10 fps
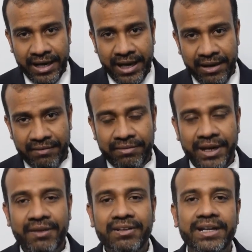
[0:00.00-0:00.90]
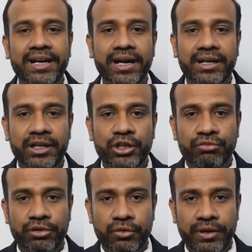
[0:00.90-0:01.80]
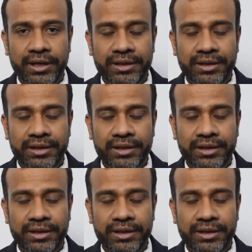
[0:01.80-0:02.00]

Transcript: and whenever they get a new footwear,